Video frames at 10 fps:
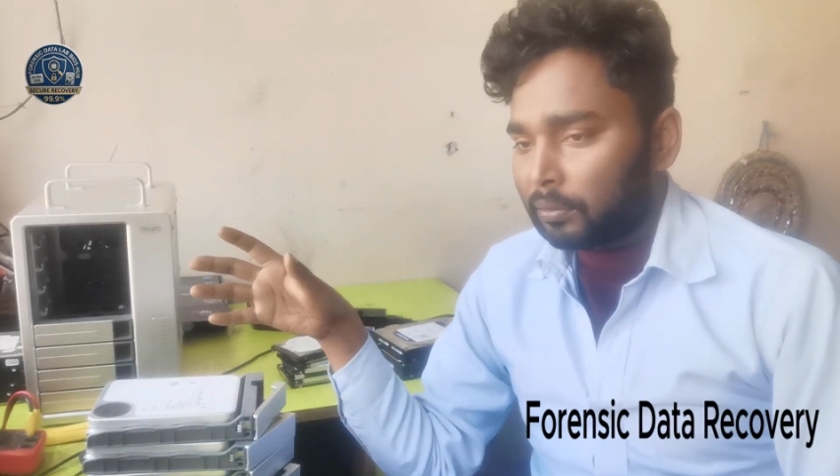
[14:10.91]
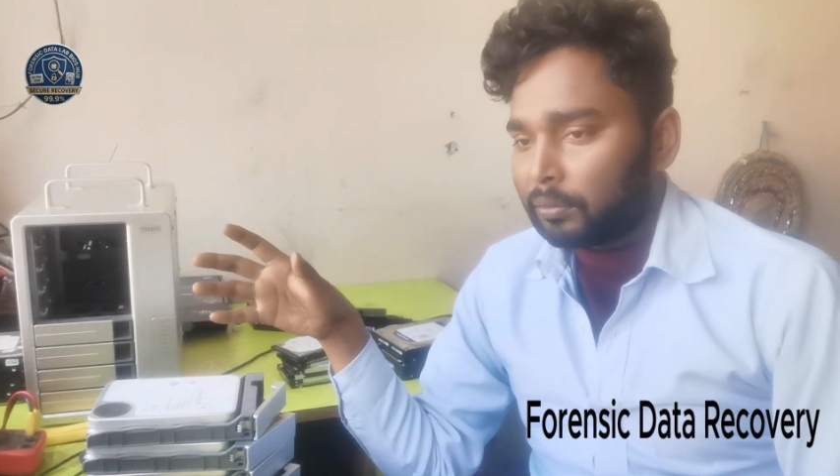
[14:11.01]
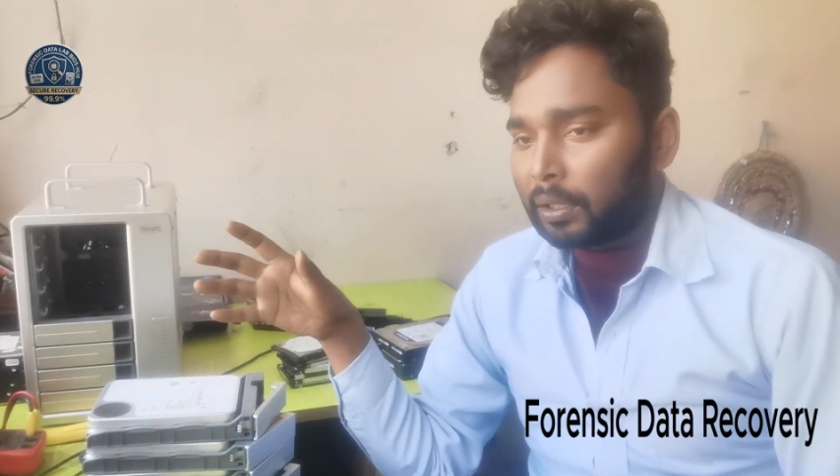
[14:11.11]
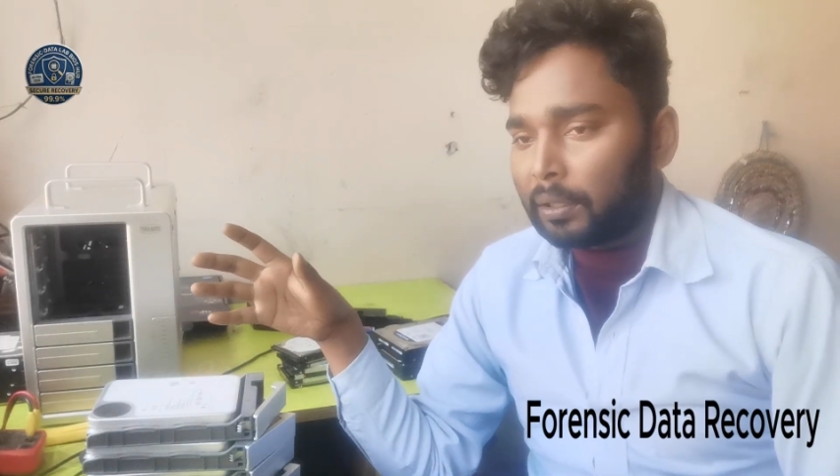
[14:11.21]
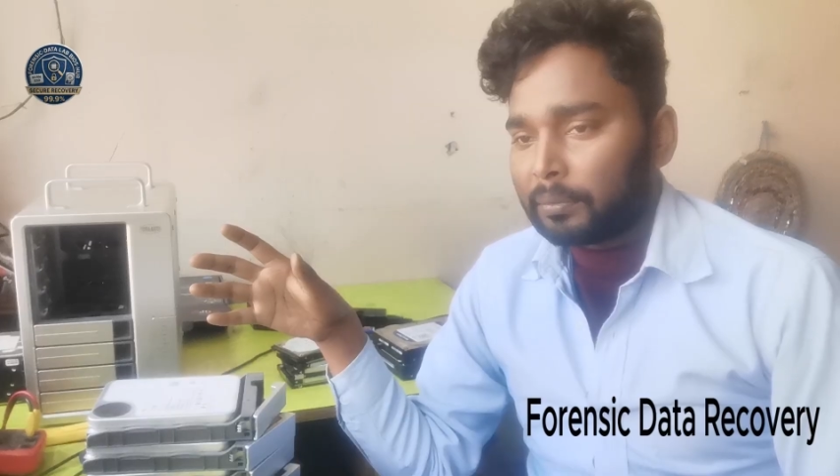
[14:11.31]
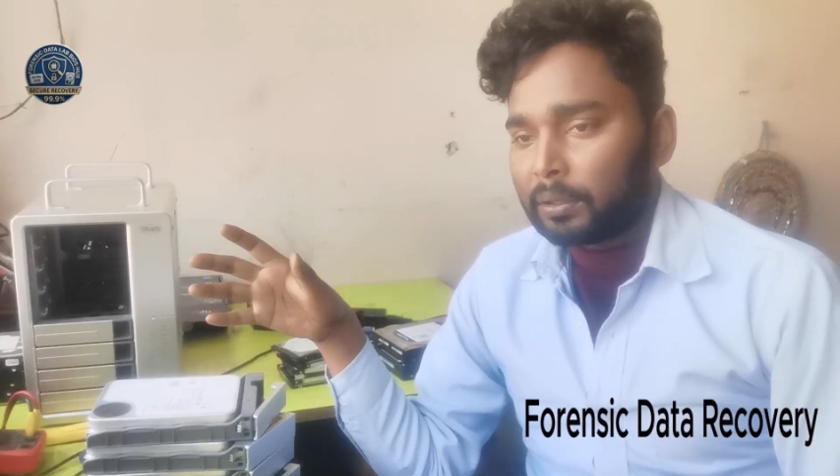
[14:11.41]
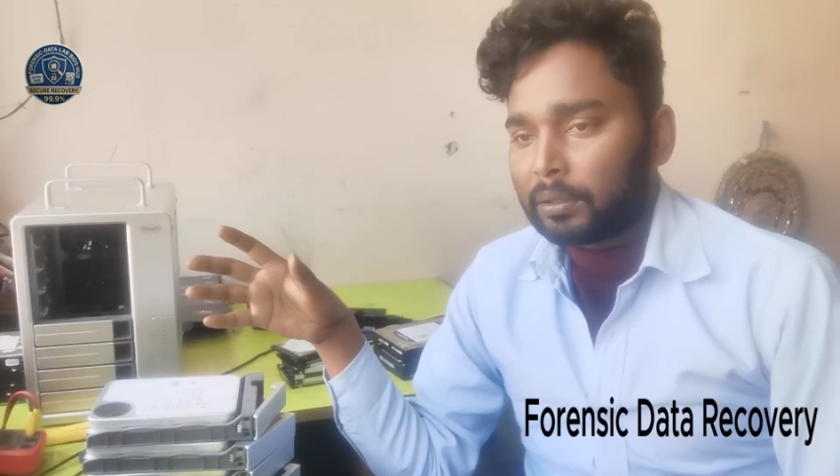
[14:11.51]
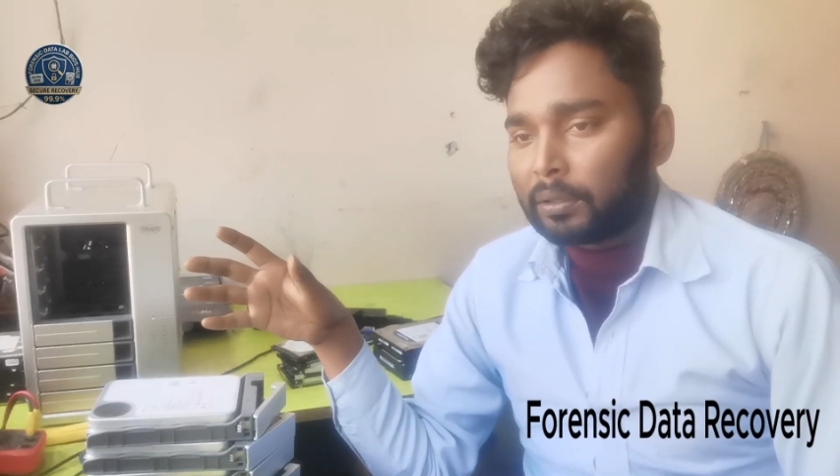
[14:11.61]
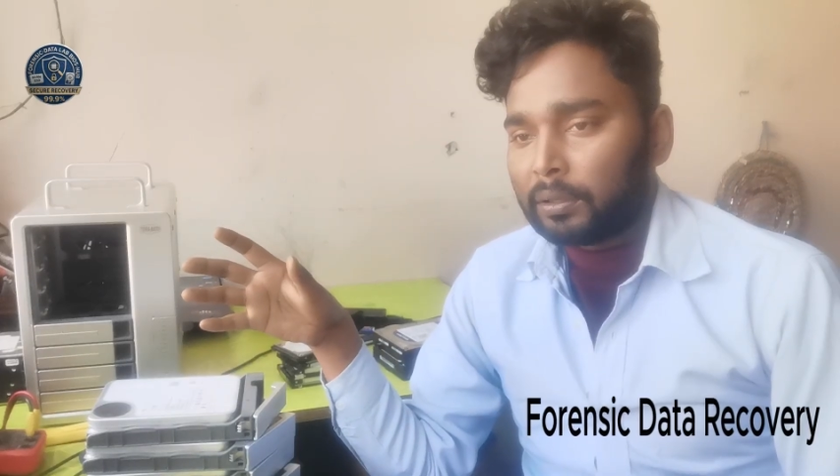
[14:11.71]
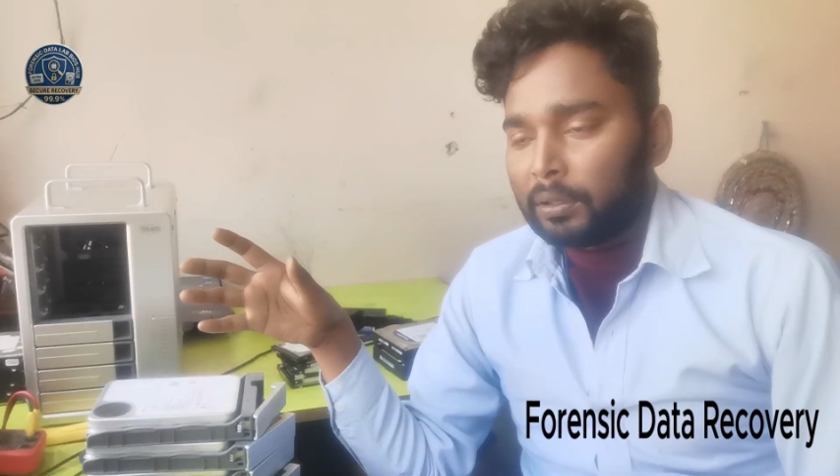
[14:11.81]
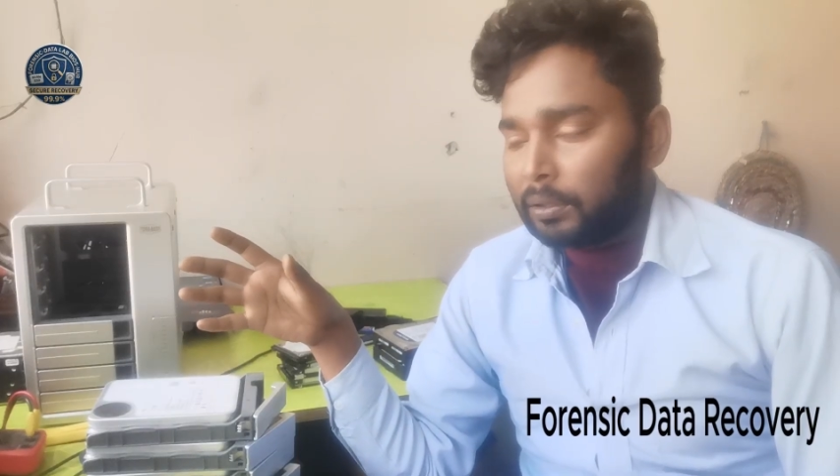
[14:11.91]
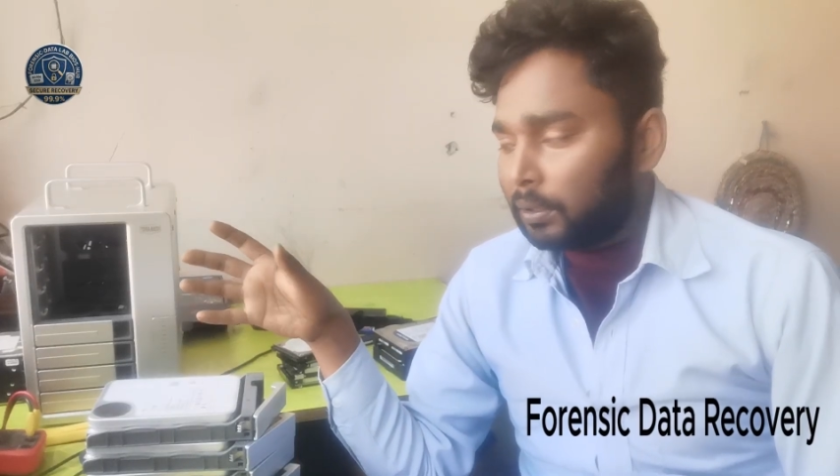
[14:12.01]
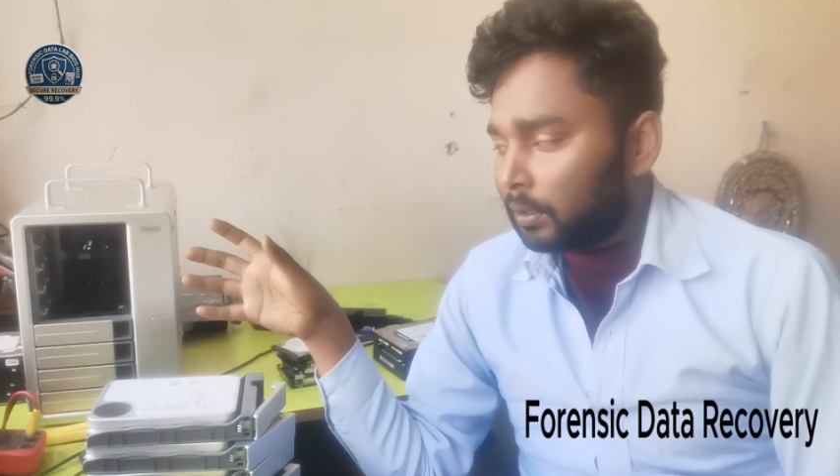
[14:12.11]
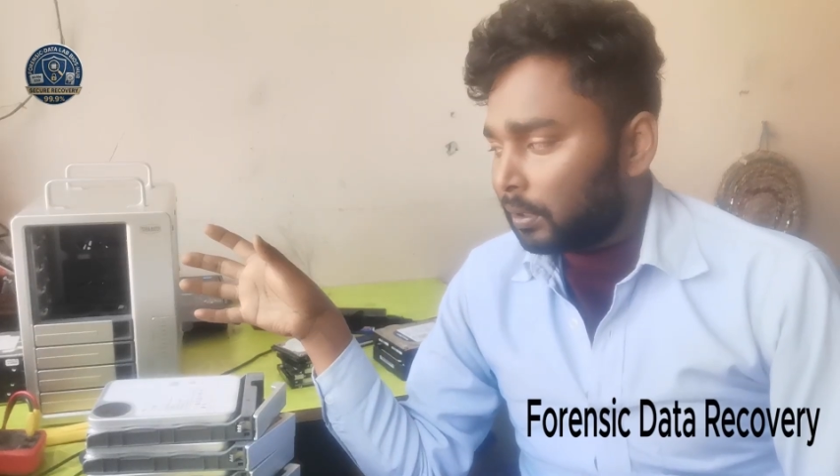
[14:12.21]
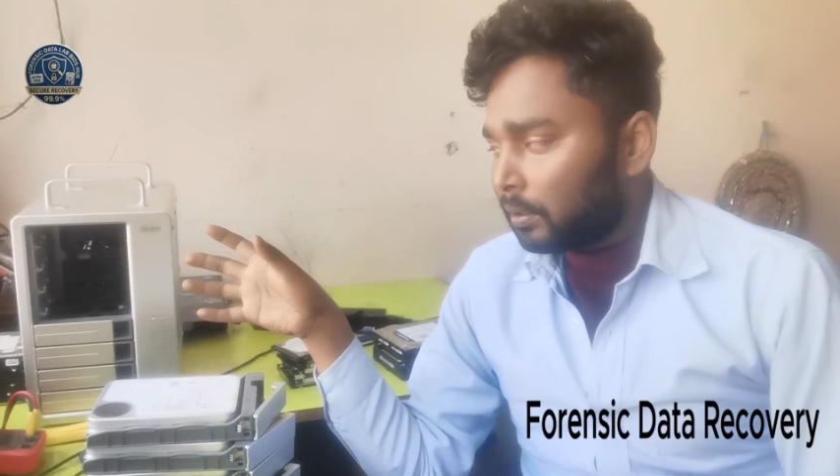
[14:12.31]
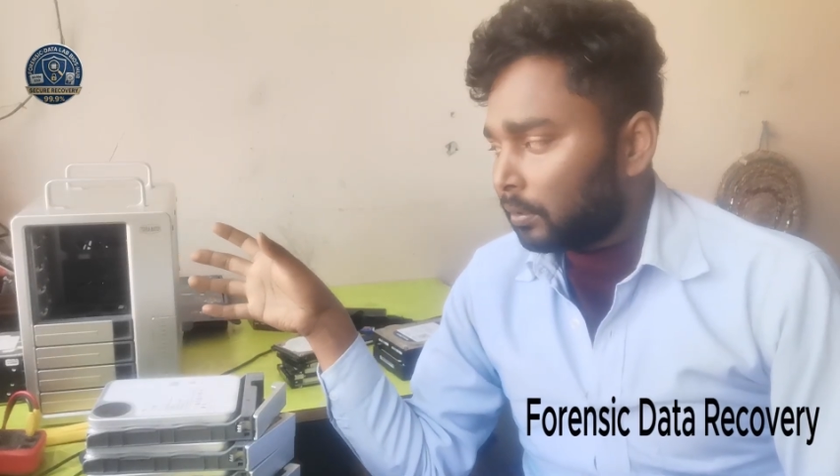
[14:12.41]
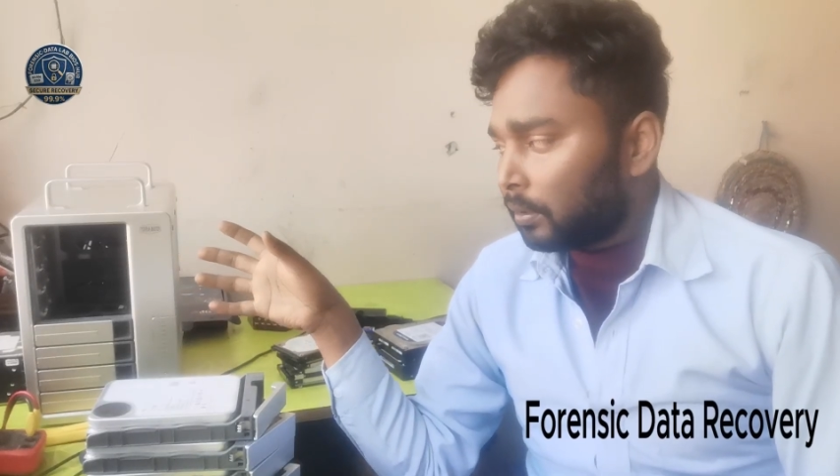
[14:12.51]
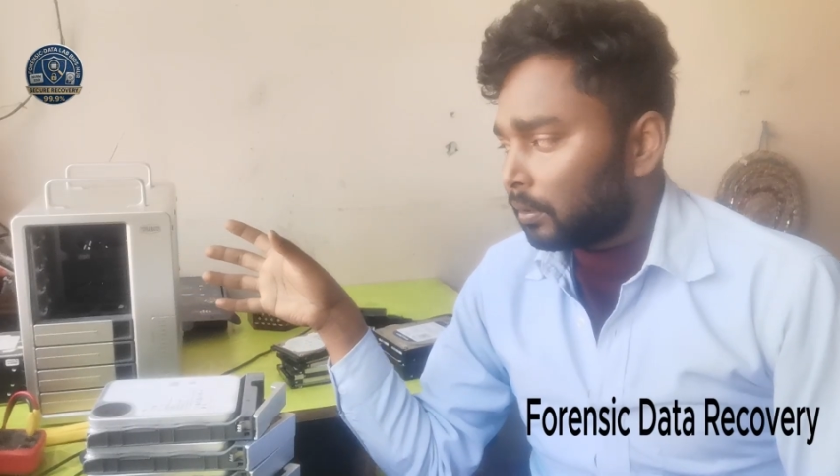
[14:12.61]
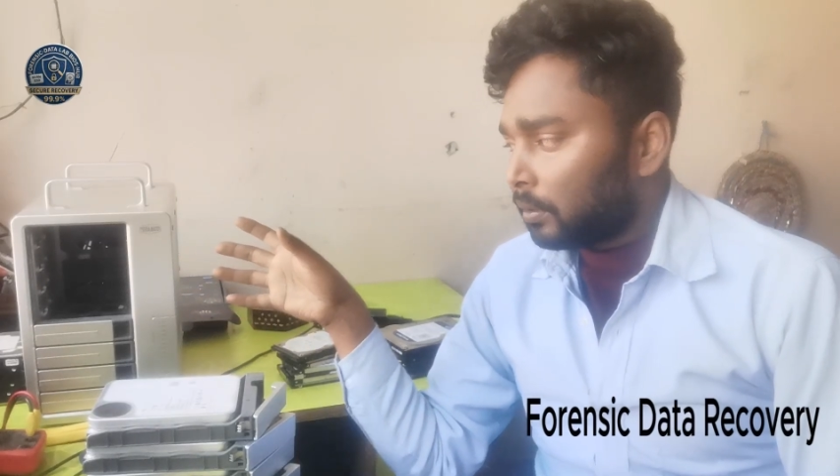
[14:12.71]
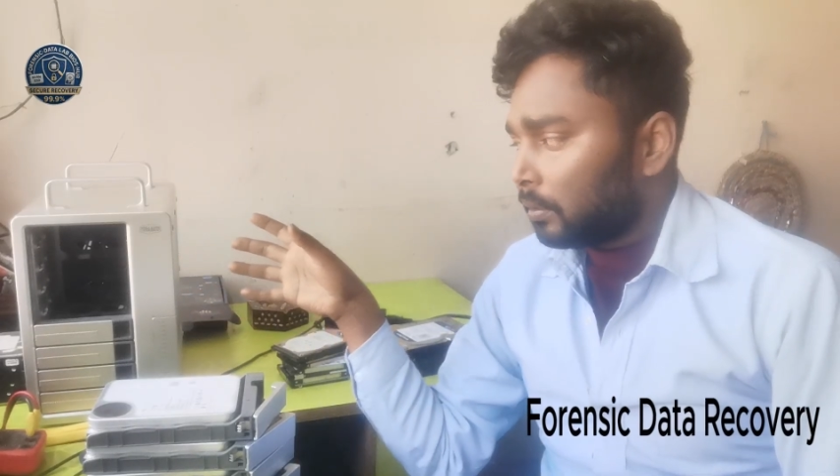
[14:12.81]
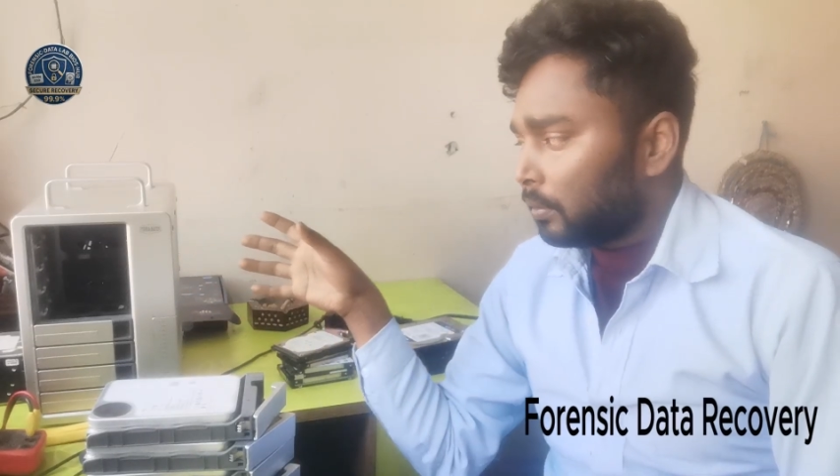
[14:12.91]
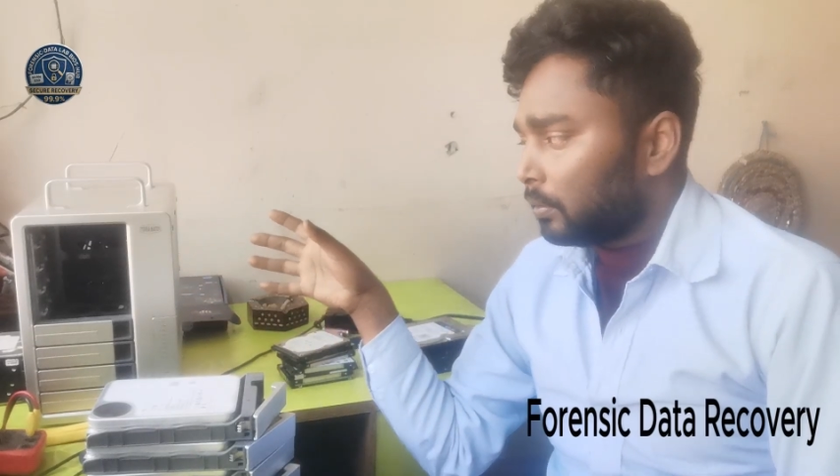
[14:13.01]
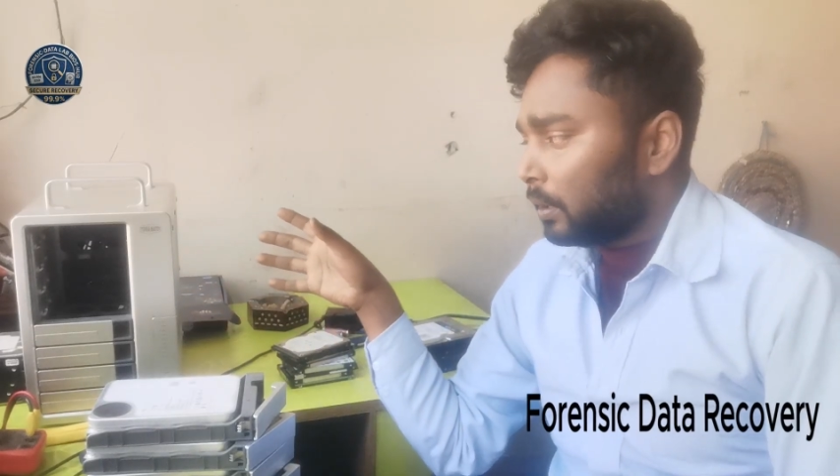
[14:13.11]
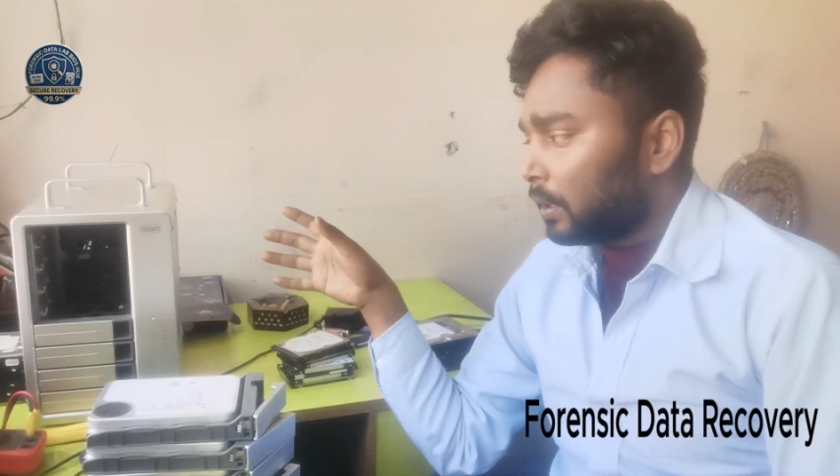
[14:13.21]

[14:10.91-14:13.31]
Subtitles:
One of the this